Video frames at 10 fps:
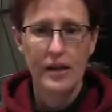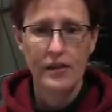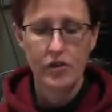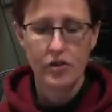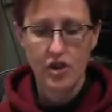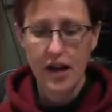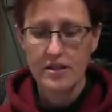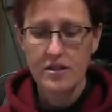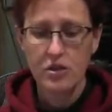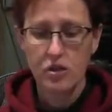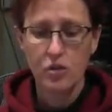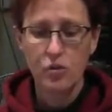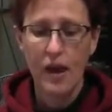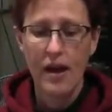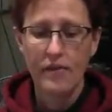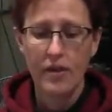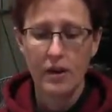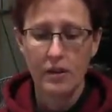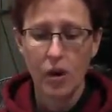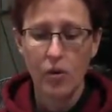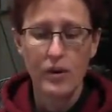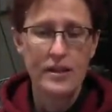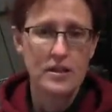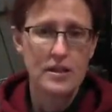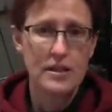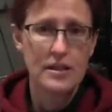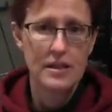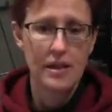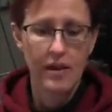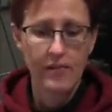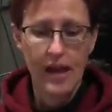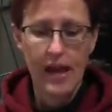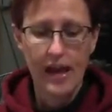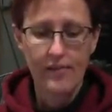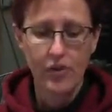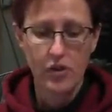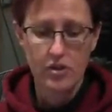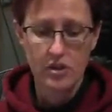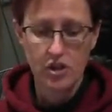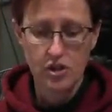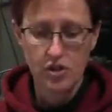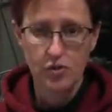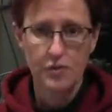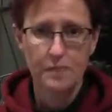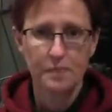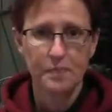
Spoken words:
it in their chest do have a lower incidence of adverse issues.